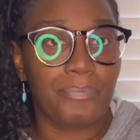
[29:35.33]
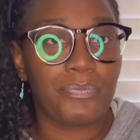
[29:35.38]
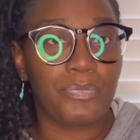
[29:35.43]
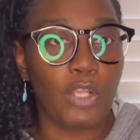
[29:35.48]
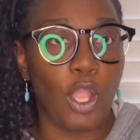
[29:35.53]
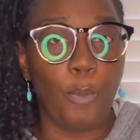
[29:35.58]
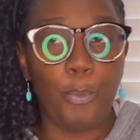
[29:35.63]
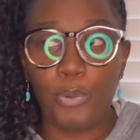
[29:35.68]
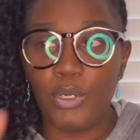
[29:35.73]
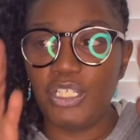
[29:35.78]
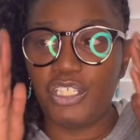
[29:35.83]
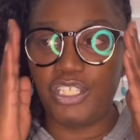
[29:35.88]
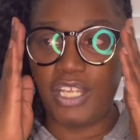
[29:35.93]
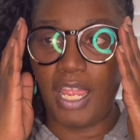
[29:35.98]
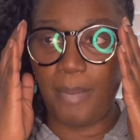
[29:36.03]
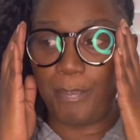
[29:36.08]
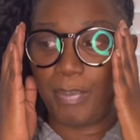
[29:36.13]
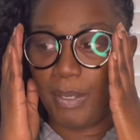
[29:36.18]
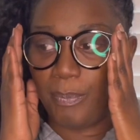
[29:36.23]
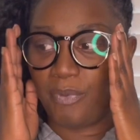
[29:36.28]

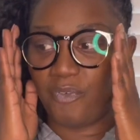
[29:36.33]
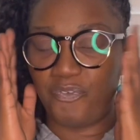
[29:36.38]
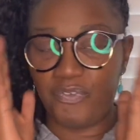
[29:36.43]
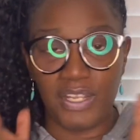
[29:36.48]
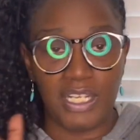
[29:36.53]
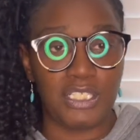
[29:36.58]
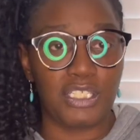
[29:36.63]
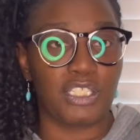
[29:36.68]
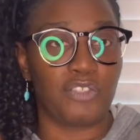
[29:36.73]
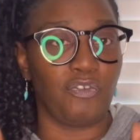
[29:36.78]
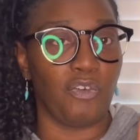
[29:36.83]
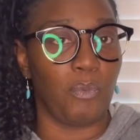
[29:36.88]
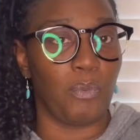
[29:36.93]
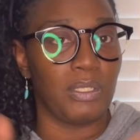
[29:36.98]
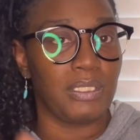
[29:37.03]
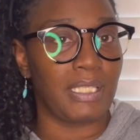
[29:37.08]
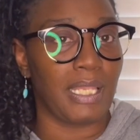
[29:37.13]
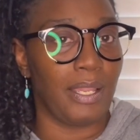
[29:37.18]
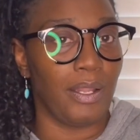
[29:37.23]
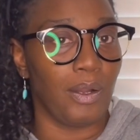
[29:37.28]
Appreciate people's features for
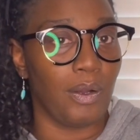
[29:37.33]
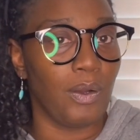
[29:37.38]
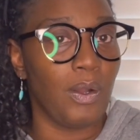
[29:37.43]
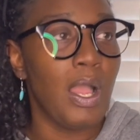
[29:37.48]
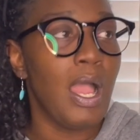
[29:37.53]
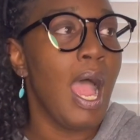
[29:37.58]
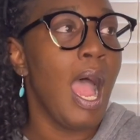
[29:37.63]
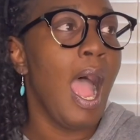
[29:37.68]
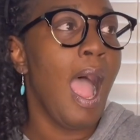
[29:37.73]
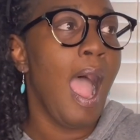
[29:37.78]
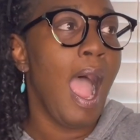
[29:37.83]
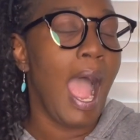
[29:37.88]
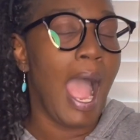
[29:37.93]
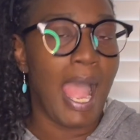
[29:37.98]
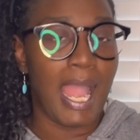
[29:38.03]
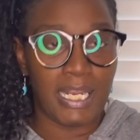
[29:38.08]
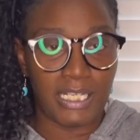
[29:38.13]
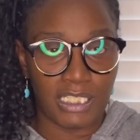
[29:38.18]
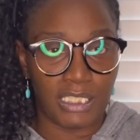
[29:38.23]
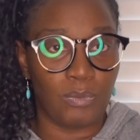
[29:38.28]
what they are.
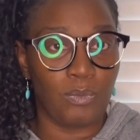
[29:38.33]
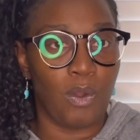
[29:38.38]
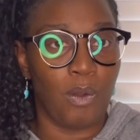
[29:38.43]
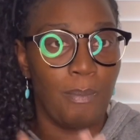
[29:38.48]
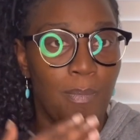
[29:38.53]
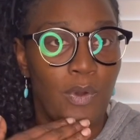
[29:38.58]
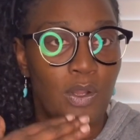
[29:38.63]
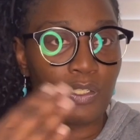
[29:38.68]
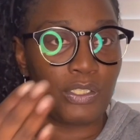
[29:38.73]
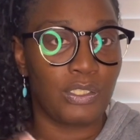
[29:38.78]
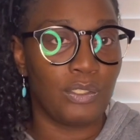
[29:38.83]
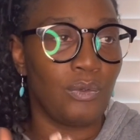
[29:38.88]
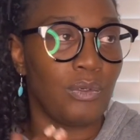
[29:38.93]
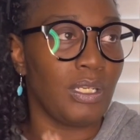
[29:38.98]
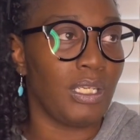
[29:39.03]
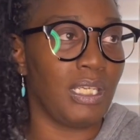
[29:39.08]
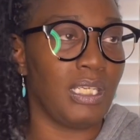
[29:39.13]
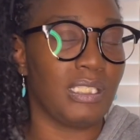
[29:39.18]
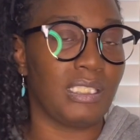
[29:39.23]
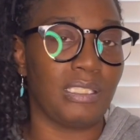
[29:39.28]
I just want more so to
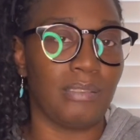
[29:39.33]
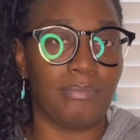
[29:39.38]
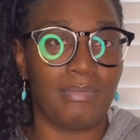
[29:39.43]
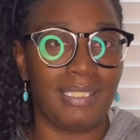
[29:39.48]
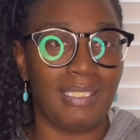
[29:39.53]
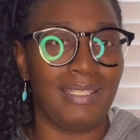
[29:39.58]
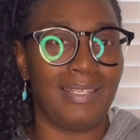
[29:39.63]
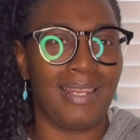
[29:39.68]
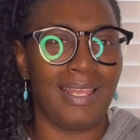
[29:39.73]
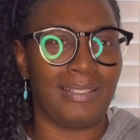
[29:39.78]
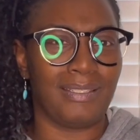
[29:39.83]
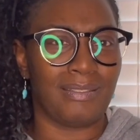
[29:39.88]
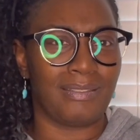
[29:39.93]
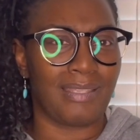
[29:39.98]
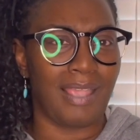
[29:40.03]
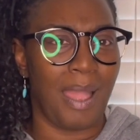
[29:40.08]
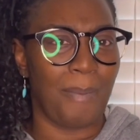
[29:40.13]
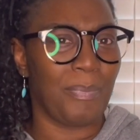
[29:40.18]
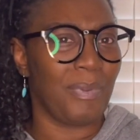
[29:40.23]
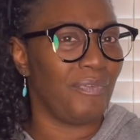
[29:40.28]
get some teeth at the
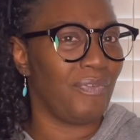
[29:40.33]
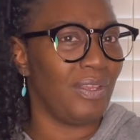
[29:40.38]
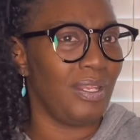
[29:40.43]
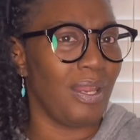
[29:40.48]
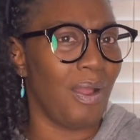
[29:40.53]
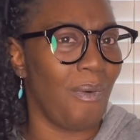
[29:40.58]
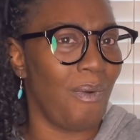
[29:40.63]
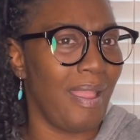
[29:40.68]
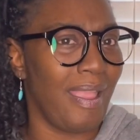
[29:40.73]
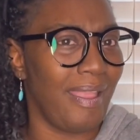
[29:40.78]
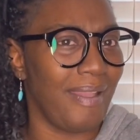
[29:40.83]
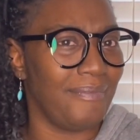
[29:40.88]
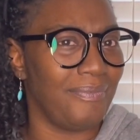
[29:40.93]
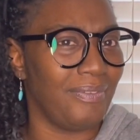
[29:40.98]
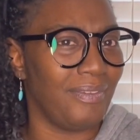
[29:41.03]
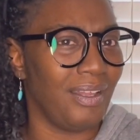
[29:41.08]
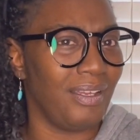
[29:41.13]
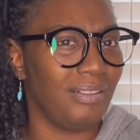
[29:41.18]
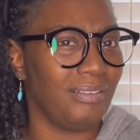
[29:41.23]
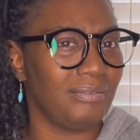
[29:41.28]
top if you don't have
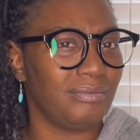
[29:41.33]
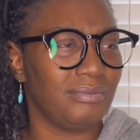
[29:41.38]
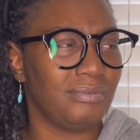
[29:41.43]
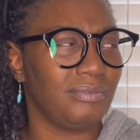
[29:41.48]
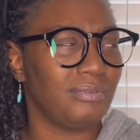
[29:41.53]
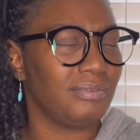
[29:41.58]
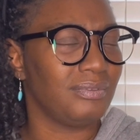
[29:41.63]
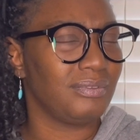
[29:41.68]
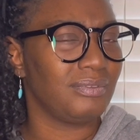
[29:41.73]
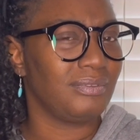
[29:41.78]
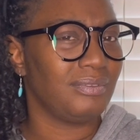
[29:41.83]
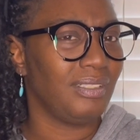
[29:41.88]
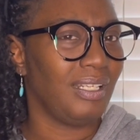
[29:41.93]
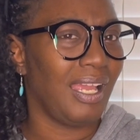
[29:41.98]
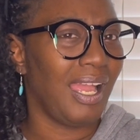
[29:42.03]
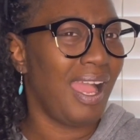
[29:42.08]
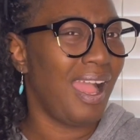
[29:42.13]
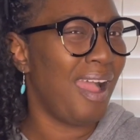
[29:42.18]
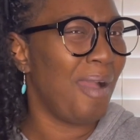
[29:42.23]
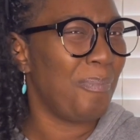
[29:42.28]
none.
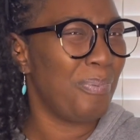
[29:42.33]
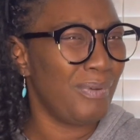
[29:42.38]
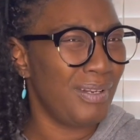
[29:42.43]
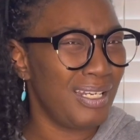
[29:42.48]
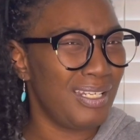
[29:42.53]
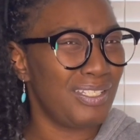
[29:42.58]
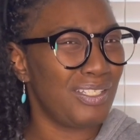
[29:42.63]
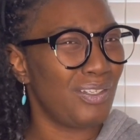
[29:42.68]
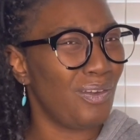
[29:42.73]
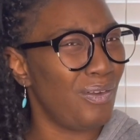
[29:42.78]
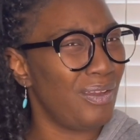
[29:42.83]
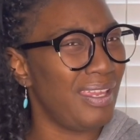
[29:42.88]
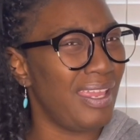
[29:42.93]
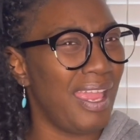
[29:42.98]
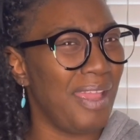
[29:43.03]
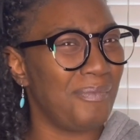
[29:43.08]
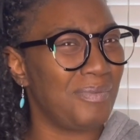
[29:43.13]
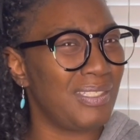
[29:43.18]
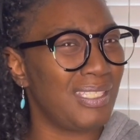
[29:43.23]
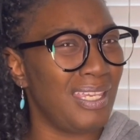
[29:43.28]
I'm pretty sure he
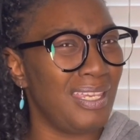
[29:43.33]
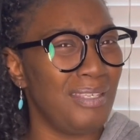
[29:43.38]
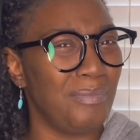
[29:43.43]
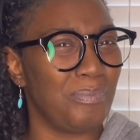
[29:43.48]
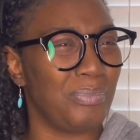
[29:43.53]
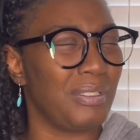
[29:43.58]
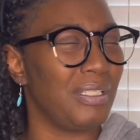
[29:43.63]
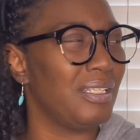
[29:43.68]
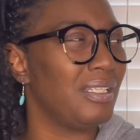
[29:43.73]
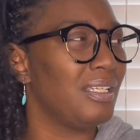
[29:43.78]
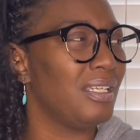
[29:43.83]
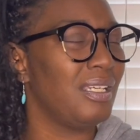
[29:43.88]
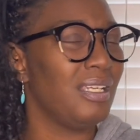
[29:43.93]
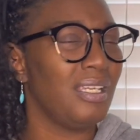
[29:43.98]
have teeth, but